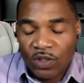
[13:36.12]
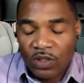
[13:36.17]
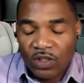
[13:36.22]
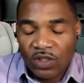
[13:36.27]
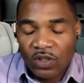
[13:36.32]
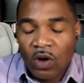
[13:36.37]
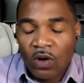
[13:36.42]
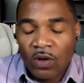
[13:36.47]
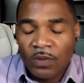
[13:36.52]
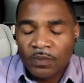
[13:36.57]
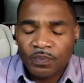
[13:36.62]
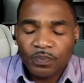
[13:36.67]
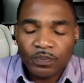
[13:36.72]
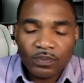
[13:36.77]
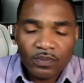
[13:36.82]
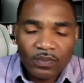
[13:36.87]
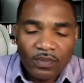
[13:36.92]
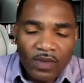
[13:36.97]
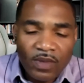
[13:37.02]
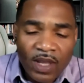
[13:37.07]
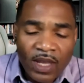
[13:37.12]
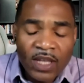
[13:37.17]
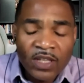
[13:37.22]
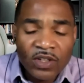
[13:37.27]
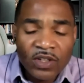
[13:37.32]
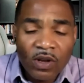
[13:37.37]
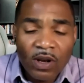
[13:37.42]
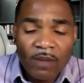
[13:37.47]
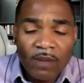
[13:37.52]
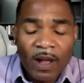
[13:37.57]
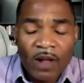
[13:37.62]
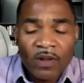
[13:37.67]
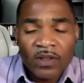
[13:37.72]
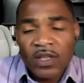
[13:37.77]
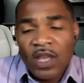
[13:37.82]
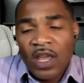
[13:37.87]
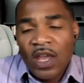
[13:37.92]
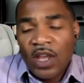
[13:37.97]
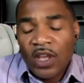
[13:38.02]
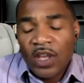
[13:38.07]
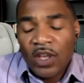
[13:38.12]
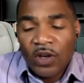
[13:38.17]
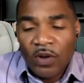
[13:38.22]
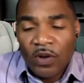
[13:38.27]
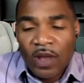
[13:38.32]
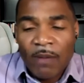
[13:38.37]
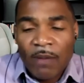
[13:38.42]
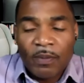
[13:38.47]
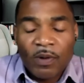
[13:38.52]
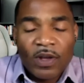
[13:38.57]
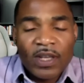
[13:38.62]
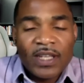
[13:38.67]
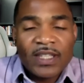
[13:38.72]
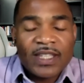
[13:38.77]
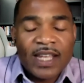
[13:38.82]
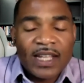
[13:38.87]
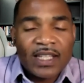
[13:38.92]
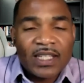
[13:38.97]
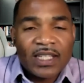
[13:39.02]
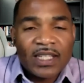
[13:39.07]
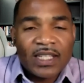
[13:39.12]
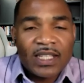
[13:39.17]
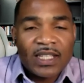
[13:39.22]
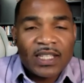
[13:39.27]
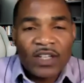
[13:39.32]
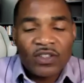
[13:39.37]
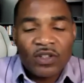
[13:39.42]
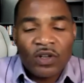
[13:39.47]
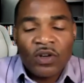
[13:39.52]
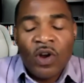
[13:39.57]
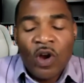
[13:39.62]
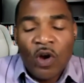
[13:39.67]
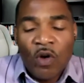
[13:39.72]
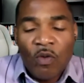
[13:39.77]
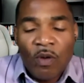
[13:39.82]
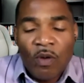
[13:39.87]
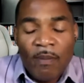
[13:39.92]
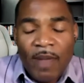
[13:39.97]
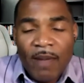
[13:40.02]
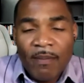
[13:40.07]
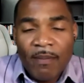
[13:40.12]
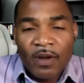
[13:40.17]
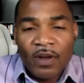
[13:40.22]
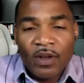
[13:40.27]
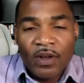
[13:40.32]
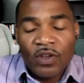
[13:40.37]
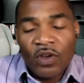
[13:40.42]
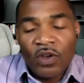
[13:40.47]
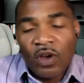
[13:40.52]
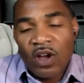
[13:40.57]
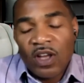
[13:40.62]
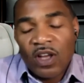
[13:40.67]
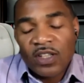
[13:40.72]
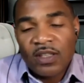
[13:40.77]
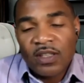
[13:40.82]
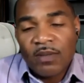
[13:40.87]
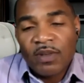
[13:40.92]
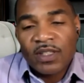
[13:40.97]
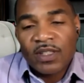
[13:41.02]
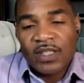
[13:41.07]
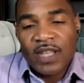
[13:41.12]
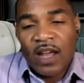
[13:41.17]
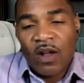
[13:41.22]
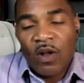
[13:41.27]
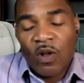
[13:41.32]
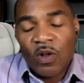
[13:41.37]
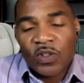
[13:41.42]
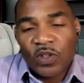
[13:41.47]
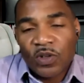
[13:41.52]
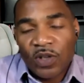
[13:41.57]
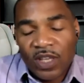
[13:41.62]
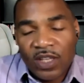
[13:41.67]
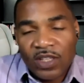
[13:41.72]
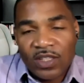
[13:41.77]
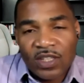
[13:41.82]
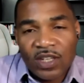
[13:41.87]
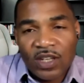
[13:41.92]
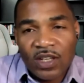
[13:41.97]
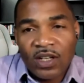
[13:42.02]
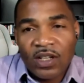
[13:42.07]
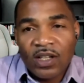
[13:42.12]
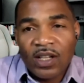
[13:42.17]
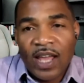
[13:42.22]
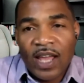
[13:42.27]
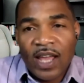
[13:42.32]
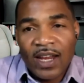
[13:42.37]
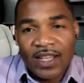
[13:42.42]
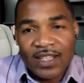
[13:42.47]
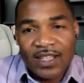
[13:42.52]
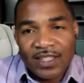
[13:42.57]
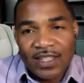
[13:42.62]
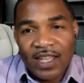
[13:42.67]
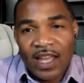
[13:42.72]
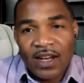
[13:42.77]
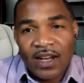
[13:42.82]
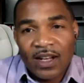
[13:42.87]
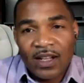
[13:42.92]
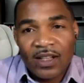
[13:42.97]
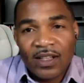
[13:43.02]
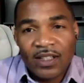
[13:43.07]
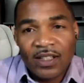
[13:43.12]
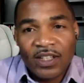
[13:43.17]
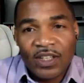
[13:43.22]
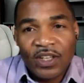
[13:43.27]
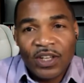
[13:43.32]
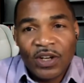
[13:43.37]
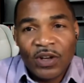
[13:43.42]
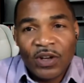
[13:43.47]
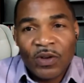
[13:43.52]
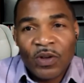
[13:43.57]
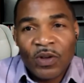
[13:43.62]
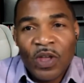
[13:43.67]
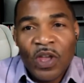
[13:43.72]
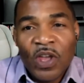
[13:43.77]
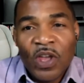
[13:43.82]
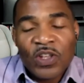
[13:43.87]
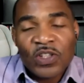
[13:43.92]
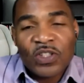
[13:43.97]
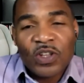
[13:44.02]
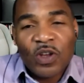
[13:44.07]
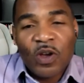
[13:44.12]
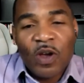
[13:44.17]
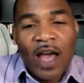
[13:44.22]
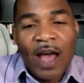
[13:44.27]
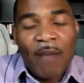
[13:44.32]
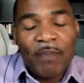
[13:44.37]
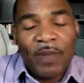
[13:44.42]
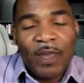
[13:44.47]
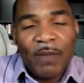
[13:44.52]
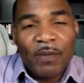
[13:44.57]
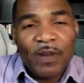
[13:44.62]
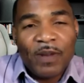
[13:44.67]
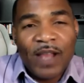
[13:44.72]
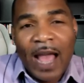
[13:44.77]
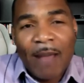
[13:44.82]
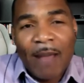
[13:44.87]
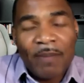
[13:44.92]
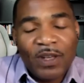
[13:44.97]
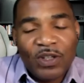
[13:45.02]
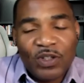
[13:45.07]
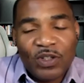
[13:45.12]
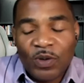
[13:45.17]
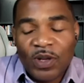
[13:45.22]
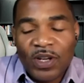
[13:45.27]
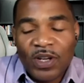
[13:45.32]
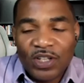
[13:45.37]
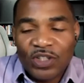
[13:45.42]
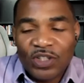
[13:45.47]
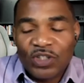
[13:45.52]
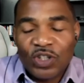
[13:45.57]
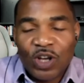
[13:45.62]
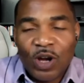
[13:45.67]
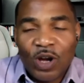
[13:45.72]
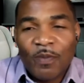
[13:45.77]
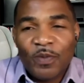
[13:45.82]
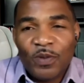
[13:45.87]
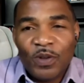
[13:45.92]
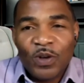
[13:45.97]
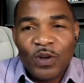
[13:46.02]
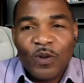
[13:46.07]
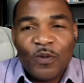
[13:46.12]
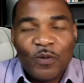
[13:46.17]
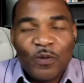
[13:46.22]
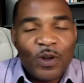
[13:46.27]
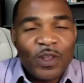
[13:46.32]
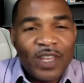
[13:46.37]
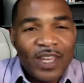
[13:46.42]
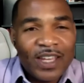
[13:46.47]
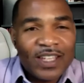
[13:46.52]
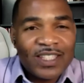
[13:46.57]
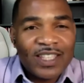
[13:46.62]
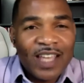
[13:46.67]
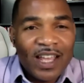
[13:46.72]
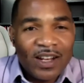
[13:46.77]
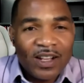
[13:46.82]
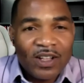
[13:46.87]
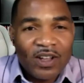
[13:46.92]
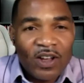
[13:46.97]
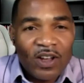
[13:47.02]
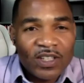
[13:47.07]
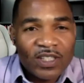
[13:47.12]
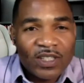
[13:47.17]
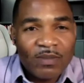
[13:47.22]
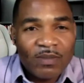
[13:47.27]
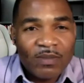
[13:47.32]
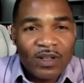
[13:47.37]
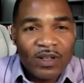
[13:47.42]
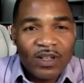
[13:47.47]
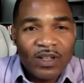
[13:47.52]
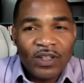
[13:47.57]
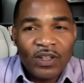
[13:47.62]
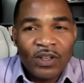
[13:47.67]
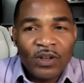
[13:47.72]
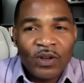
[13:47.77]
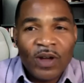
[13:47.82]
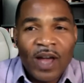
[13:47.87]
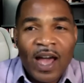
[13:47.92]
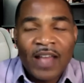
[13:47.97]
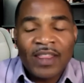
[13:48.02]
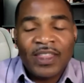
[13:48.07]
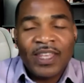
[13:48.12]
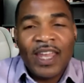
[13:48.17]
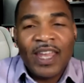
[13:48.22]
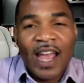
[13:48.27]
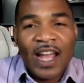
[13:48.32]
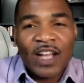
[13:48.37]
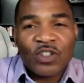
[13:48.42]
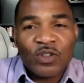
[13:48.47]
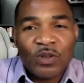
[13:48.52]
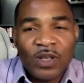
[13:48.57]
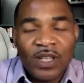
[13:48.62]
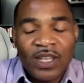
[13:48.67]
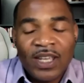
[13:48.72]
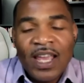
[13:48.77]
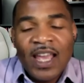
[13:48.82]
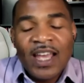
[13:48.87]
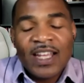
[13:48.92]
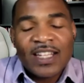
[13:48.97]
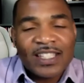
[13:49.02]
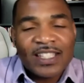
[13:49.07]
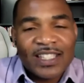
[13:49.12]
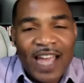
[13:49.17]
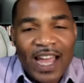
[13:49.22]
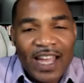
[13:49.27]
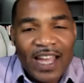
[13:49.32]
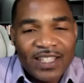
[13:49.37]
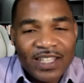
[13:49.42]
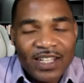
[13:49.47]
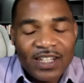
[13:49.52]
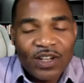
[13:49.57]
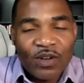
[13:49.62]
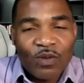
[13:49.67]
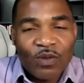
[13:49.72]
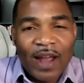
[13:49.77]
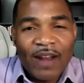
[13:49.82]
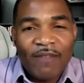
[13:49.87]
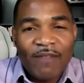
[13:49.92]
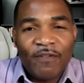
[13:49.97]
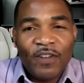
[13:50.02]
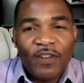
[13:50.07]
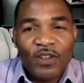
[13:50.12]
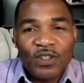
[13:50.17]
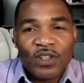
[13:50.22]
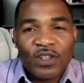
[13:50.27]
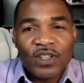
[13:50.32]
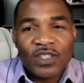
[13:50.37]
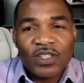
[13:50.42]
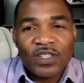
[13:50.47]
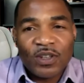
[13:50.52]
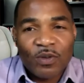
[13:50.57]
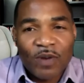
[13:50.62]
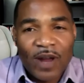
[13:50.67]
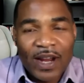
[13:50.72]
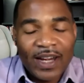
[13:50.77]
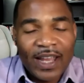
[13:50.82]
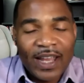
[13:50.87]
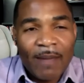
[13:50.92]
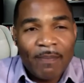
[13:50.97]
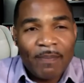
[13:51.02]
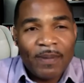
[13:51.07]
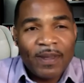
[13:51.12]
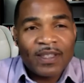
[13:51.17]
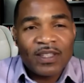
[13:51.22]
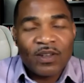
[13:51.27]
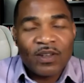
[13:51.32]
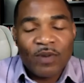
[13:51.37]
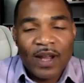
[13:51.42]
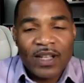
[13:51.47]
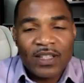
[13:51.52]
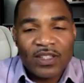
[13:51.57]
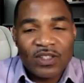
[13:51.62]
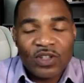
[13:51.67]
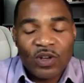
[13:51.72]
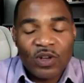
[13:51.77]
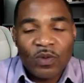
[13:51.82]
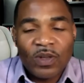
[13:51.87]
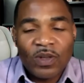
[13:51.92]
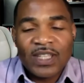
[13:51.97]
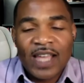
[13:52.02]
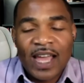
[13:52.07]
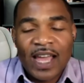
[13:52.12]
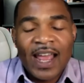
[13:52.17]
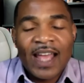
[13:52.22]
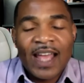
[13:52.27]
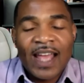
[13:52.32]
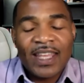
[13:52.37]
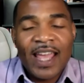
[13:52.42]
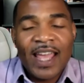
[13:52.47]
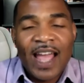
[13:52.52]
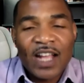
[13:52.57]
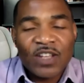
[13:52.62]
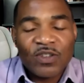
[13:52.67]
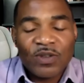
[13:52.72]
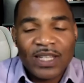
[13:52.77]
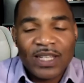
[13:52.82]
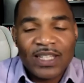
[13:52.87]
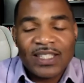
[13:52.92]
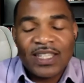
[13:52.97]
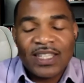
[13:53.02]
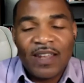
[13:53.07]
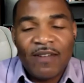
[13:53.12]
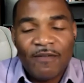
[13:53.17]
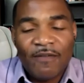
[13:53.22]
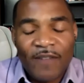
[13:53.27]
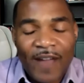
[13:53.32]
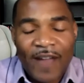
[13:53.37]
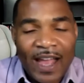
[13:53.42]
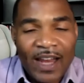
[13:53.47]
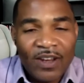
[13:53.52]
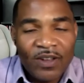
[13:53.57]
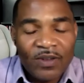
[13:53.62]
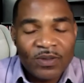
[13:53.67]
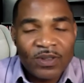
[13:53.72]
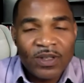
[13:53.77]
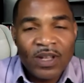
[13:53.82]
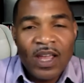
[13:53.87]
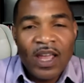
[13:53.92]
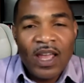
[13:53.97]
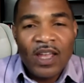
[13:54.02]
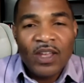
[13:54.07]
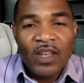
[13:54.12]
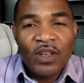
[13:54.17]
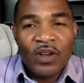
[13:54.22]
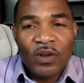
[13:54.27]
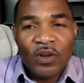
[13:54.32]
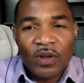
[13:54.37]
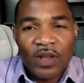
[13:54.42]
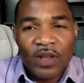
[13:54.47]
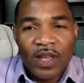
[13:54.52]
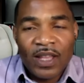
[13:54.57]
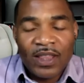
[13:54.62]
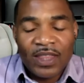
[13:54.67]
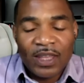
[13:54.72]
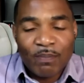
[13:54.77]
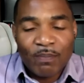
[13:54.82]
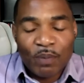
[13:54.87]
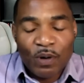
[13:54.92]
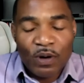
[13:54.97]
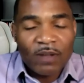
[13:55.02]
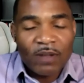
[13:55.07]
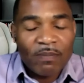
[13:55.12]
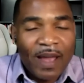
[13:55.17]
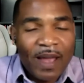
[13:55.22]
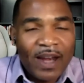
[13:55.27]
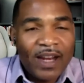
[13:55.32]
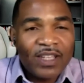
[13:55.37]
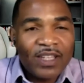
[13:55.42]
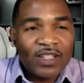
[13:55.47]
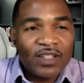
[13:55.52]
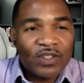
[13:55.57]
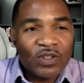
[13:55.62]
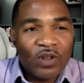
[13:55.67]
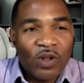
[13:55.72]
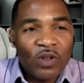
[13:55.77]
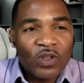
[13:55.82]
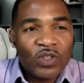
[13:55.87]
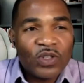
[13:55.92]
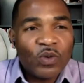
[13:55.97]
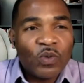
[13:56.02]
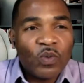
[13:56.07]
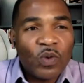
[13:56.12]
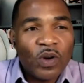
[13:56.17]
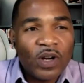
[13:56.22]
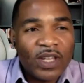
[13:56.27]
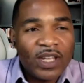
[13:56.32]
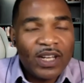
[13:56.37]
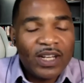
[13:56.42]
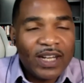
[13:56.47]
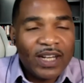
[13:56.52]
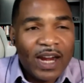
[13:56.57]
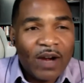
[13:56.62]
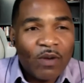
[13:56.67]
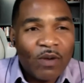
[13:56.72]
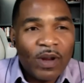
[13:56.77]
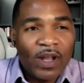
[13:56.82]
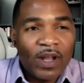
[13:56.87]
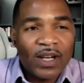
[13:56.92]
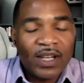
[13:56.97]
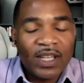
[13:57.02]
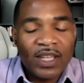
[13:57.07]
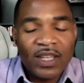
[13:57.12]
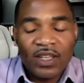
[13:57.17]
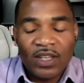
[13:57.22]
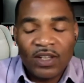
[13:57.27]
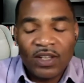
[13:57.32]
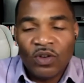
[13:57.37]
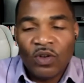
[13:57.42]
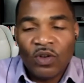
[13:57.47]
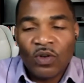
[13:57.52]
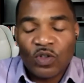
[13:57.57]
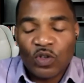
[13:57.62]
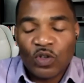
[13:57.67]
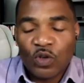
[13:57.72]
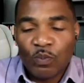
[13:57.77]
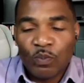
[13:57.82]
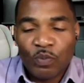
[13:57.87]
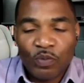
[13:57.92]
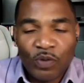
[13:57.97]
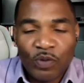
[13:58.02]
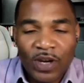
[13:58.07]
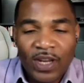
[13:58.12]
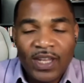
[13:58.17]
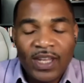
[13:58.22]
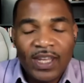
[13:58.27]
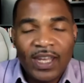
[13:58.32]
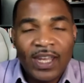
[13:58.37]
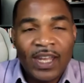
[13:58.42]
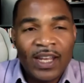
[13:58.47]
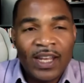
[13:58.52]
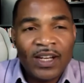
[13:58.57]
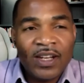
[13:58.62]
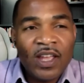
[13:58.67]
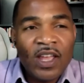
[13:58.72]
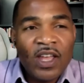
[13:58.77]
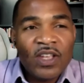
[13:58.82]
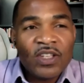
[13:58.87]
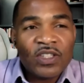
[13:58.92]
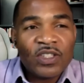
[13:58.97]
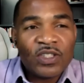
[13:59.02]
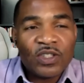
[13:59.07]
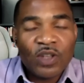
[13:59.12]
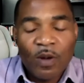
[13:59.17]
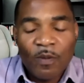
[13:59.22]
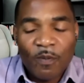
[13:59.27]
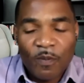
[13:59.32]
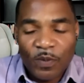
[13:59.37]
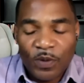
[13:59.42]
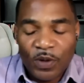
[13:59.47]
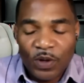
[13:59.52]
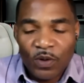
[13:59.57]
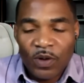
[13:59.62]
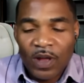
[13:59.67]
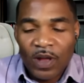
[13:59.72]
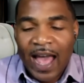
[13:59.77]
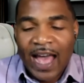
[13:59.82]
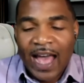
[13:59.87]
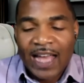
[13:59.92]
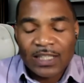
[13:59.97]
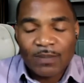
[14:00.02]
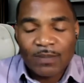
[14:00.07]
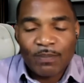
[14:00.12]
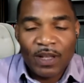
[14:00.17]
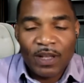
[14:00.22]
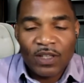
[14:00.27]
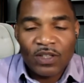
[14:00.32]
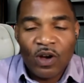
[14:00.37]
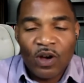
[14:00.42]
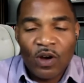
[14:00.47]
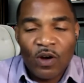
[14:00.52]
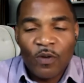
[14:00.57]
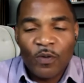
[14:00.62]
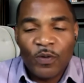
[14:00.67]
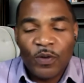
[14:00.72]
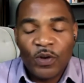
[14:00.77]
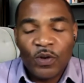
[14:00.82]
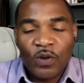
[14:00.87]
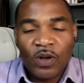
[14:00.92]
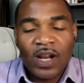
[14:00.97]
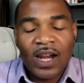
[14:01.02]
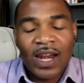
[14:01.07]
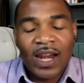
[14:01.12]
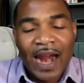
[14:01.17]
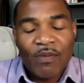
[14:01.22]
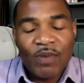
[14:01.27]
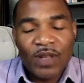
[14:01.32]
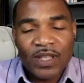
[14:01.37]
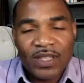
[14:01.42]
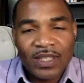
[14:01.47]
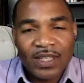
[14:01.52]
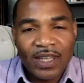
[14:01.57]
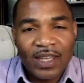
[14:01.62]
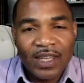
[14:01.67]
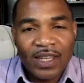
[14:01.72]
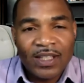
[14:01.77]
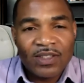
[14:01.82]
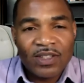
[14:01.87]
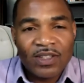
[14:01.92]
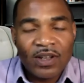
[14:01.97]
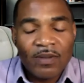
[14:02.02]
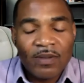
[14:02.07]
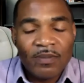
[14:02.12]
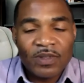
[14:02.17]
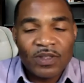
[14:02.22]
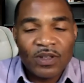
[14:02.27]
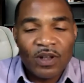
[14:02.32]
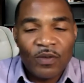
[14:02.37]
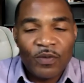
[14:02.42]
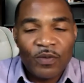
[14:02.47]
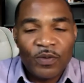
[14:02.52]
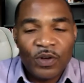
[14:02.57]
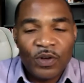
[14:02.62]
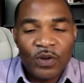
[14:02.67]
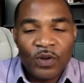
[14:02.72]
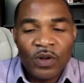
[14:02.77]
Score, is all about employee satisfaction. Remember, your customers are also internal and external. So are people happy doing the job for the external customer? Are they actually sizing the right features, the right epics, the right stories, and are they actually seeing values? Are the product managers also working directly to bring in some aspect of clarity in terms of